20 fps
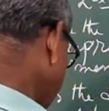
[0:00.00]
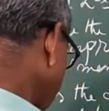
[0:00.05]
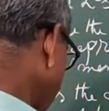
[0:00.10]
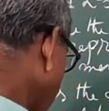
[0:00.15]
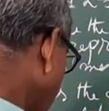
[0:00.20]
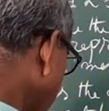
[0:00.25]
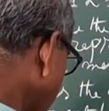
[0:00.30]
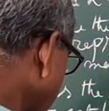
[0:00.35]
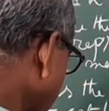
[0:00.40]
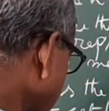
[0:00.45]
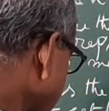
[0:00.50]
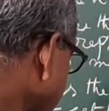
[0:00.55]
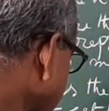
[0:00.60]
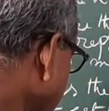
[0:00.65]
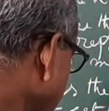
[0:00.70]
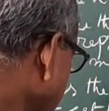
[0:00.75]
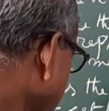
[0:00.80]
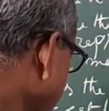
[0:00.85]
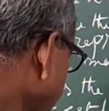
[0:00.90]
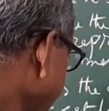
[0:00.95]
what was
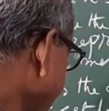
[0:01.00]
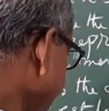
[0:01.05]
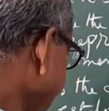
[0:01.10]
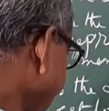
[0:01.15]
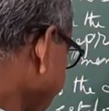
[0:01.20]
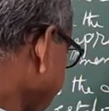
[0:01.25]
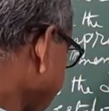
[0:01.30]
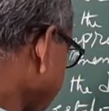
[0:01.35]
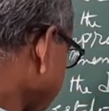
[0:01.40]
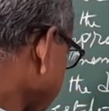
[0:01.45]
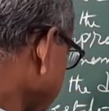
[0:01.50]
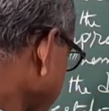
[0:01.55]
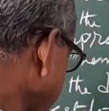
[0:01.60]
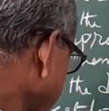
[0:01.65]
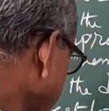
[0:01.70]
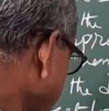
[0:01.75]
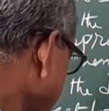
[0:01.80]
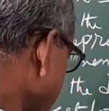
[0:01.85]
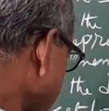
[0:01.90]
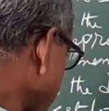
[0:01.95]
the
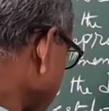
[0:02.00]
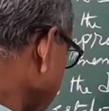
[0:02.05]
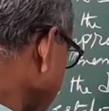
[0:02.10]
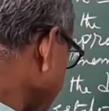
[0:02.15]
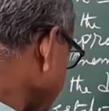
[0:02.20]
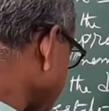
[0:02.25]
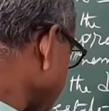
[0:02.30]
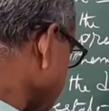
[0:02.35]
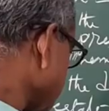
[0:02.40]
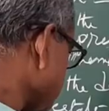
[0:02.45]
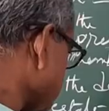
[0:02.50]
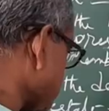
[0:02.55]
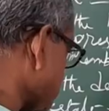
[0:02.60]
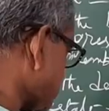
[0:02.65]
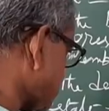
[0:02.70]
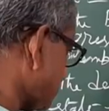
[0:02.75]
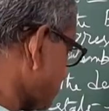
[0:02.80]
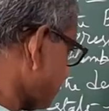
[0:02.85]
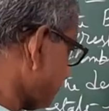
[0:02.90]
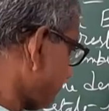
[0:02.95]

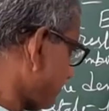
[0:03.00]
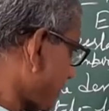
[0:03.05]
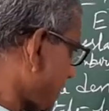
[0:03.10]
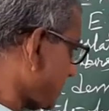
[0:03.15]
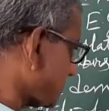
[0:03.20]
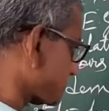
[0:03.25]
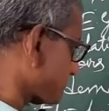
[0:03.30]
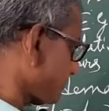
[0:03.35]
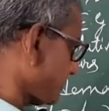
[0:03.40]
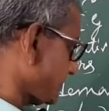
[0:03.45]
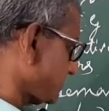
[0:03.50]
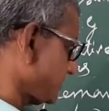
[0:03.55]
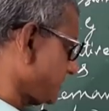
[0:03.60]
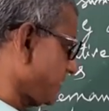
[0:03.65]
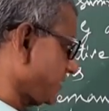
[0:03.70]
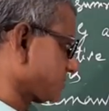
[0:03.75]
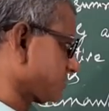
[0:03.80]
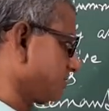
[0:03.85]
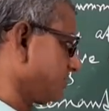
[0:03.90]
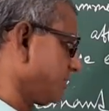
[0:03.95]
resolutions passed by the
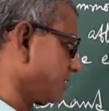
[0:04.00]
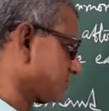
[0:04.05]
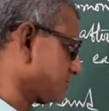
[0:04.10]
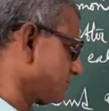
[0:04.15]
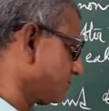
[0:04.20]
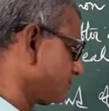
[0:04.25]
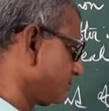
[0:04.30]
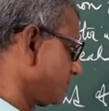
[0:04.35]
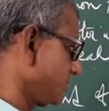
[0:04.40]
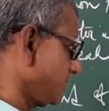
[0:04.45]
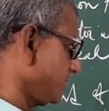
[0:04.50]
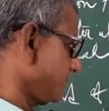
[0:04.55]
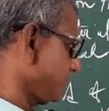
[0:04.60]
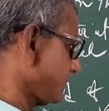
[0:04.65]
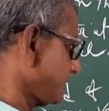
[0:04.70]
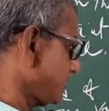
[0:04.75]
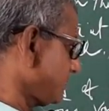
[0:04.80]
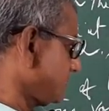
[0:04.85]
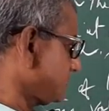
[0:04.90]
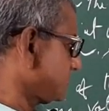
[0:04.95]
National Assembly
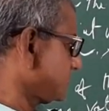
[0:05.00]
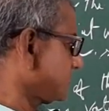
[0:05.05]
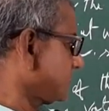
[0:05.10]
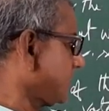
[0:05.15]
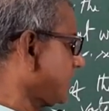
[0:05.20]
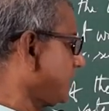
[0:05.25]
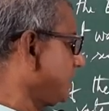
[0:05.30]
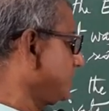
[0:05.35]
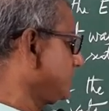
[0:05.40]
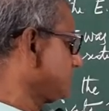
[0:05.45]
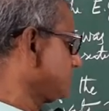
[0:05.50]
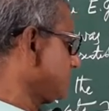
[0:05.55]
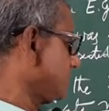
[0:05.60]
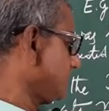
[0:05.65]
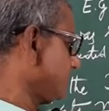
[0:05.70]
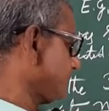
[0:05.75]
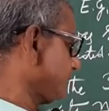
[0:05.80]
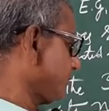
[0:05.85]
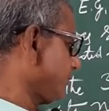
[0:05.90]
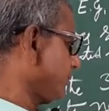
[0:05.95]
on the night
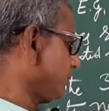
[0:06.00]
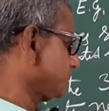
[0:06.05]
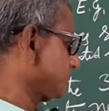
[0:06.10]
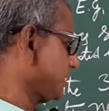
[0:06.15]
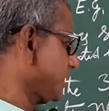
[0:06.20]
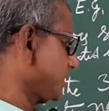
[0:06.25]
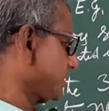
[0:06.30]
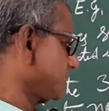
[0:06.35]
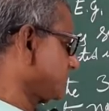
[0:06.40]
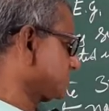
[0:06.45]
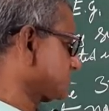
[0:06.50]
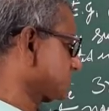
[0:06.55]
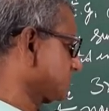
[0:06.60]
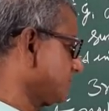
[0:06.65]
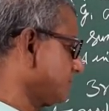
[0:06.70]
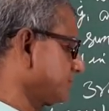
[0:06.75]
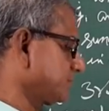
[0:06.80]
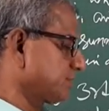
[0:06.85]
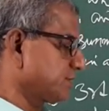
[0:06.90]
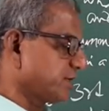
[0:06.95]
of 4th August
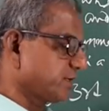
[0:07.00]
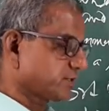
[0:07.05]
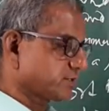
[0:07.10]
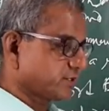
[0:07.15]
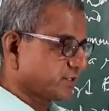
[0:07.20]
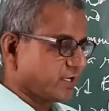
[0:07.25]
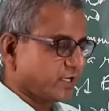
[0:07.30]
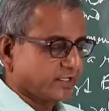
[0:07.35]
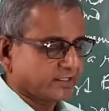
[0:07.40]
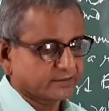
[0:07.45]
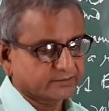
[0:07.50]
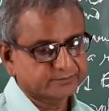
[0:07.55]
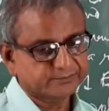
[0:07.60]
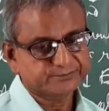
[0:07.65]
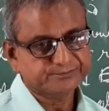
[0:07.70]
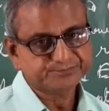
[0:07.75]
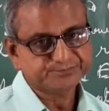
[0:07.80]
1789?